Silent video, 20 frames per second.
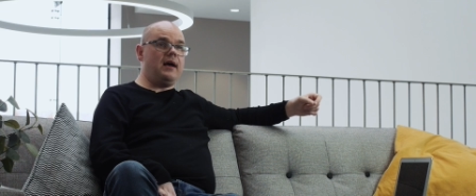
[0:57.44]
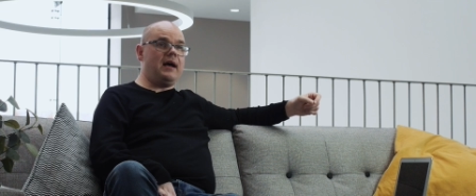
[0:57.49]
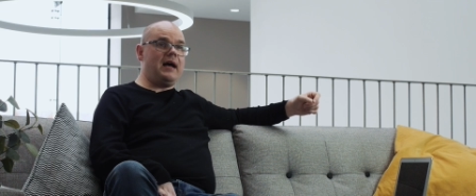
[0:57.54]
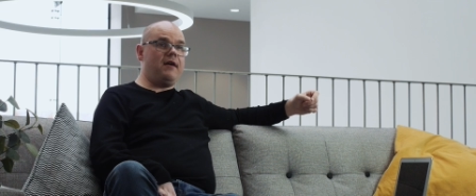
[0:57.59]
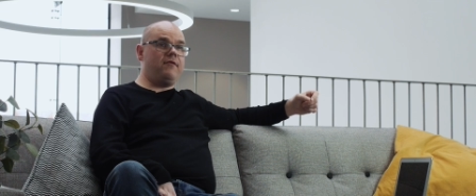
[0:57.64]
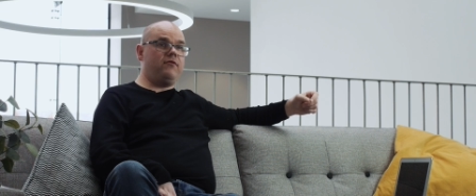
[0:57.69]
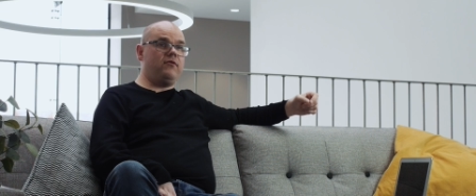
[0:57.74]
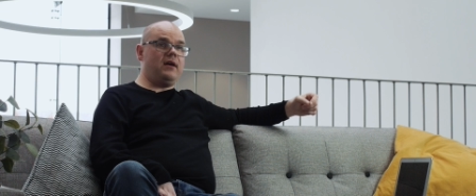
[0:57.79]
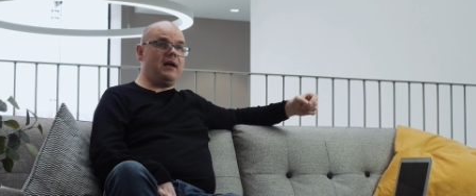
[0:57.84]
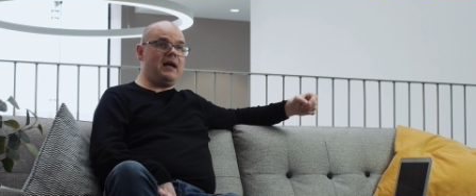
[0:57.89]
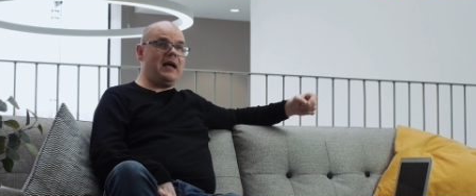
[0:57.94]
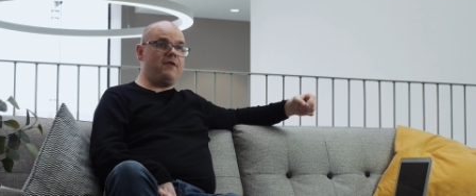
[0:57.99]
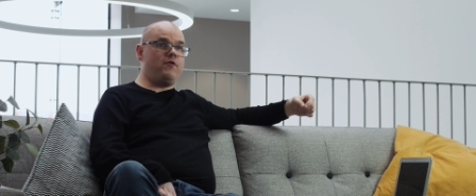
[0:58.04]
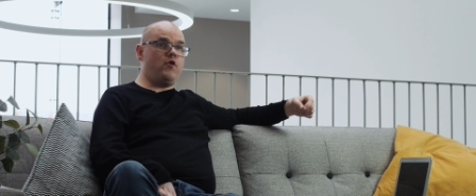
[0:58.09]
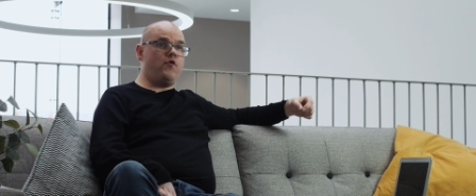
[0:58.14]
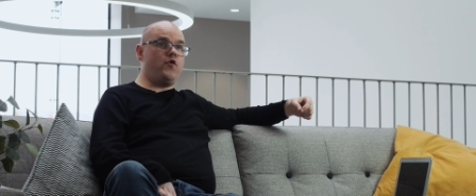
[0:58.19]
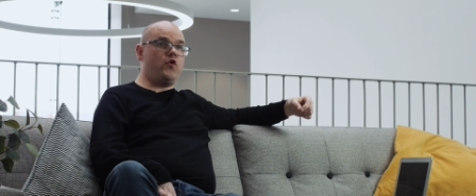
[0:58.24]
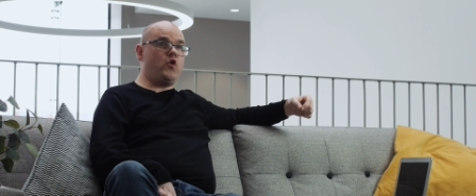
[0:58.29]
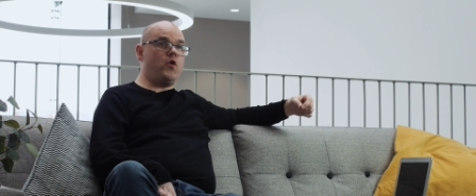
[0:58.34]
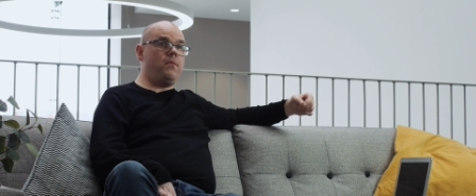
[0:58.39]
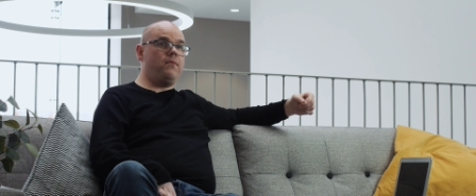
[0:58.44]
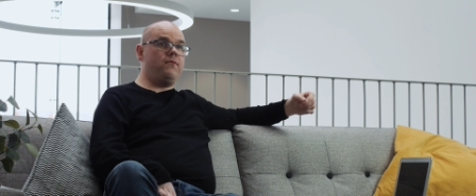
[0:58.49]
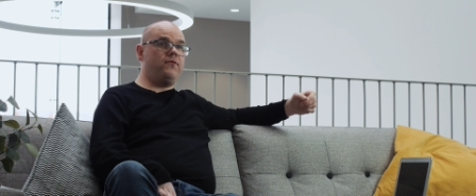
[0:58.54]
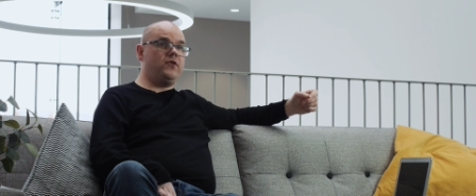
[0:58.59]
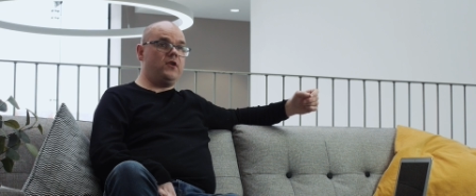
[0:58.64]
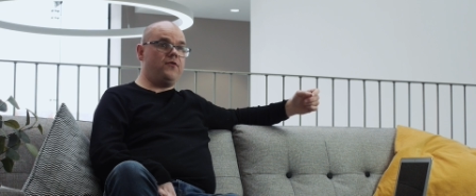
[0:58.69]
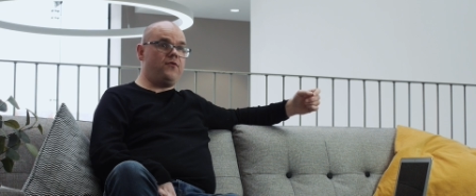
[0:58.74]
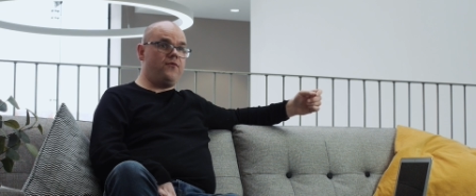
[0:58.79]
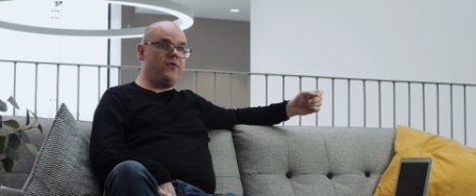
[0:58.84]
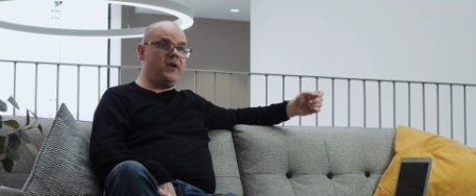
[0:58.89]
I've overcome
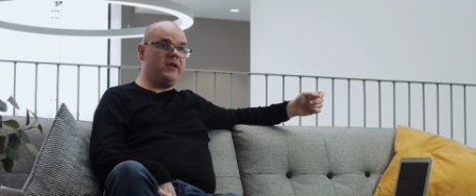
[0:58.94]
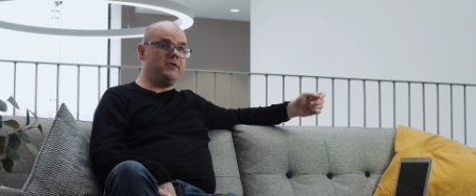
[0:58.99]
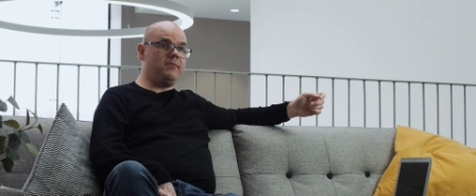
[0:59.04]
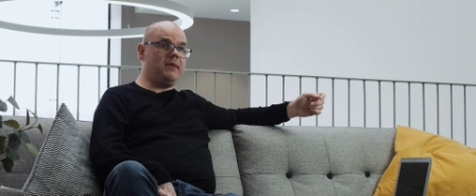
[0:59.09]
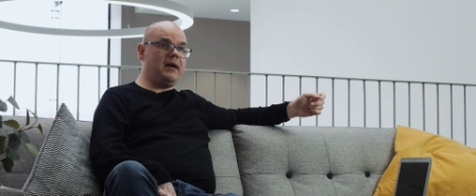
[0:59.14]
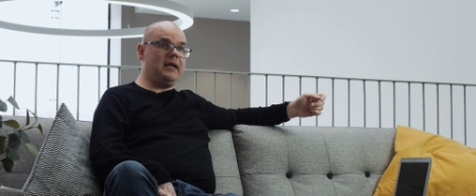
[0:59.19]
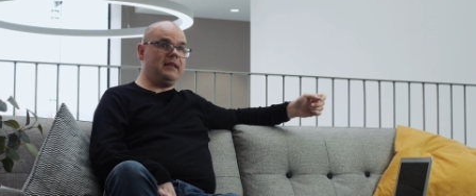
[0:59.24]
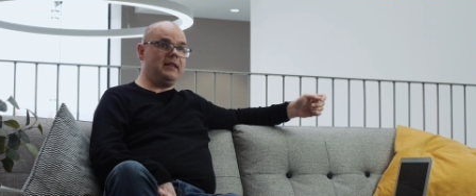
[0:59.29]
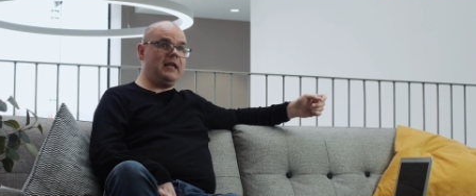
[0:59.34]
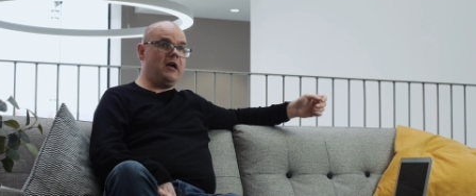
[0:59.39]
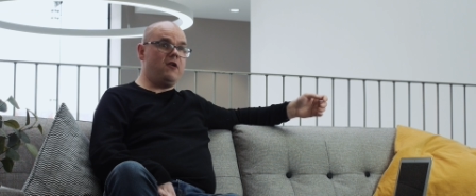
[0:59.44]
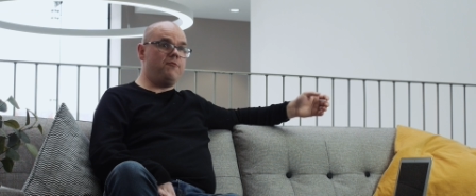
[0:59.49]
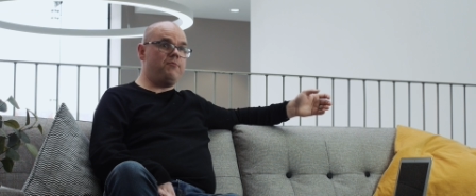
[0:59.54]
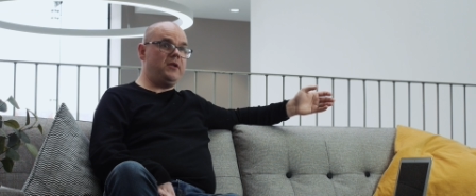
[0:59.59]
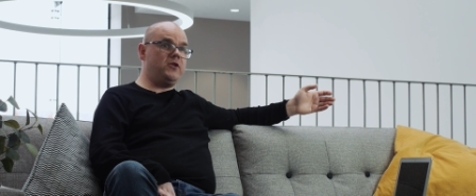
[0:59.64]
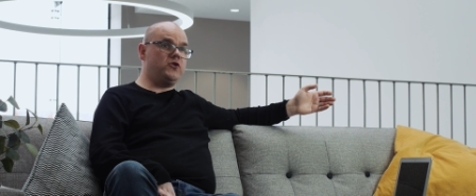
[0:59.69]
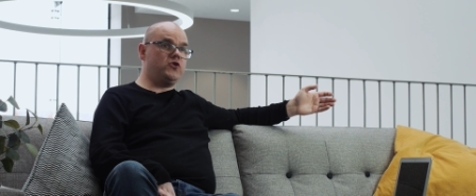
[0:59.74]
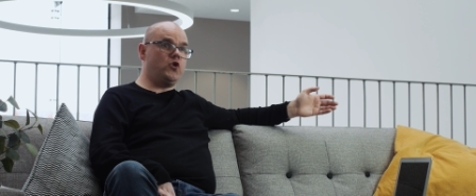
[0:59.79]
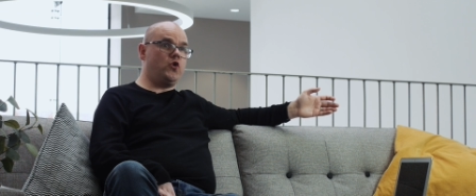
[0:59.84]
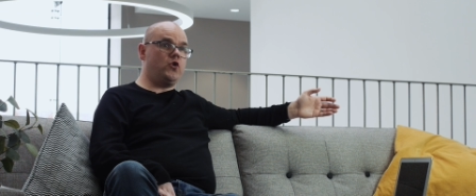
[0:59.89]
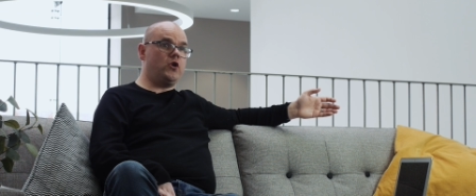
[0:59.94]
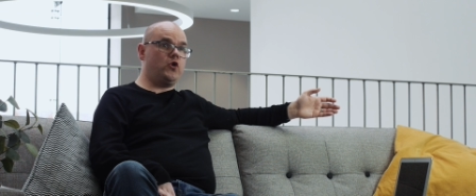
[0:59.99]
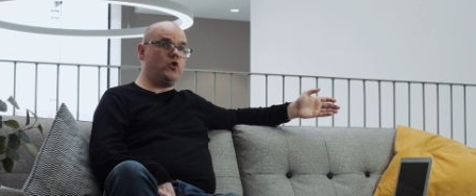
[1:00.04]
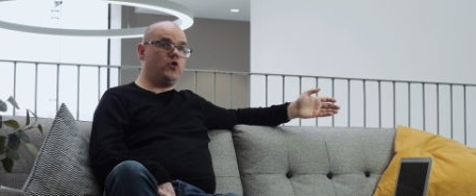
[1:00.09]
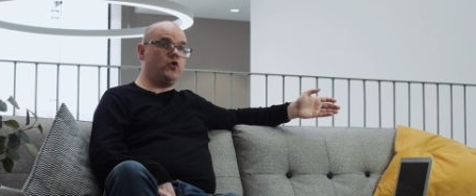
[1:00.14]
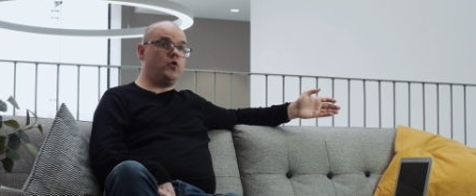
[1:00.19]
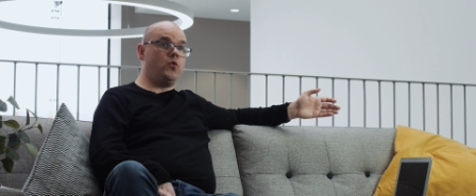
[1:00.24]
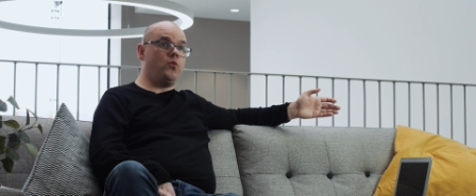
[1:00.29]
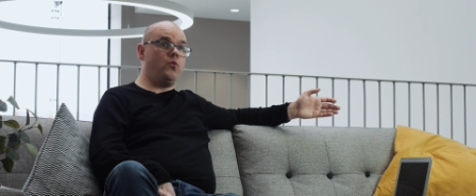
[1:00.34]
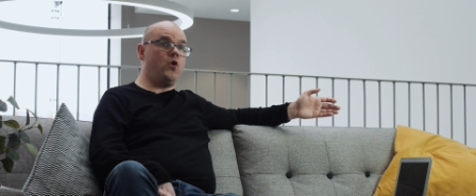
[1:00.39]
different things in my life, being told I
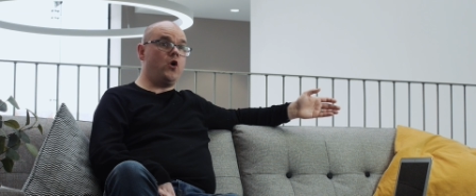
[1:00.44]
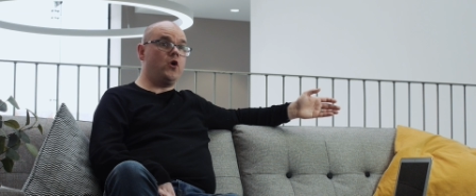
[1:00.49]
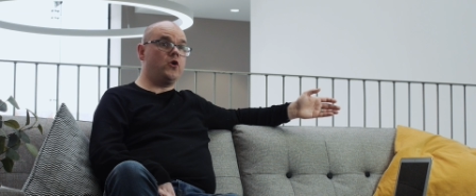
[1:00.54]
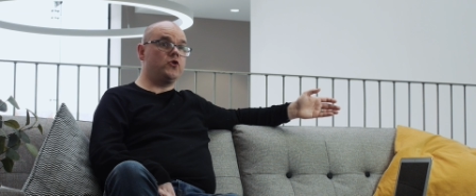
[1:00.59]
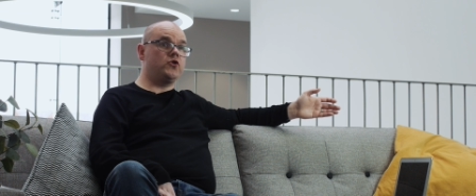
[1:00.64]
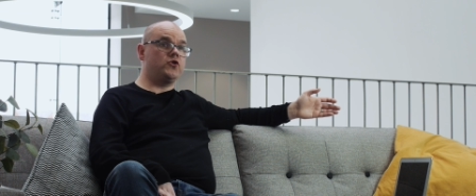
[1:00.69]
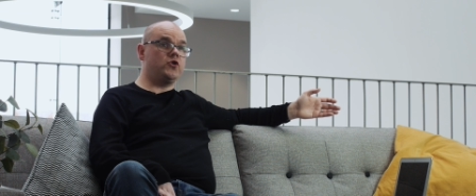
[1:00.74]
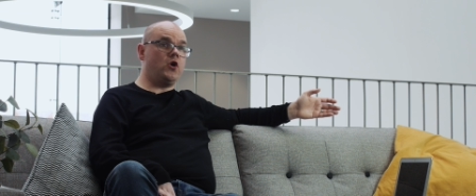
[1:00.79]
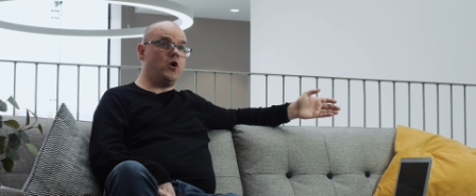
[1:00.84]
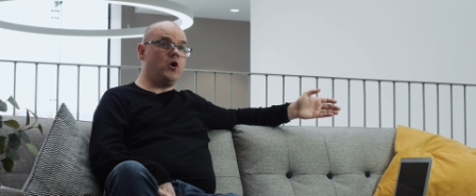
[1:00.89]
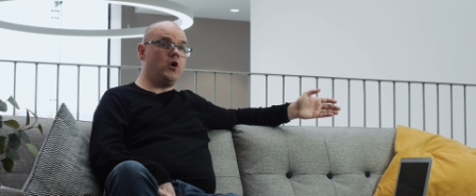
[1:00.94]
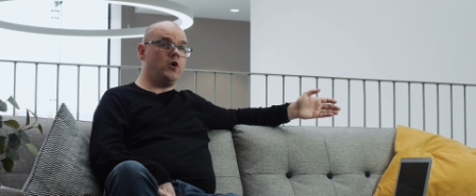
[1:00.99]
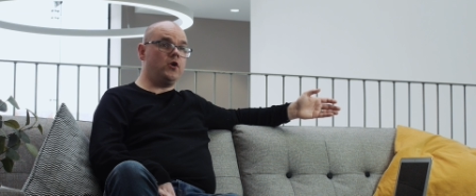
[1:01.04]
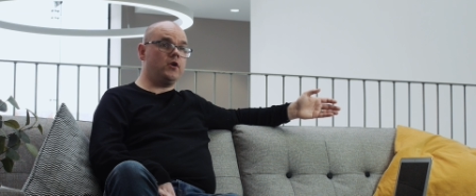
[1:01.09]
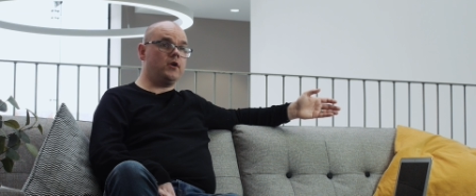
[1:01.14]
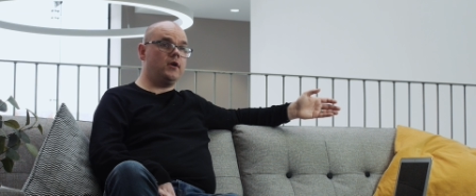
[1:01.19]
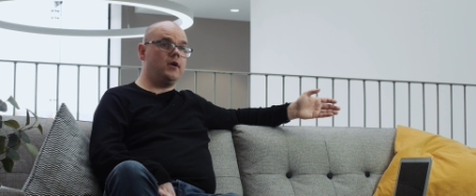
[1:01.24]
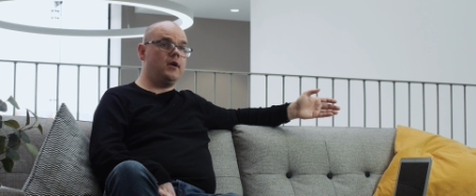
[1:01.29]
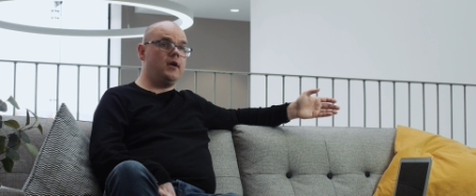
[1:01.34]
couldn't walk and talk.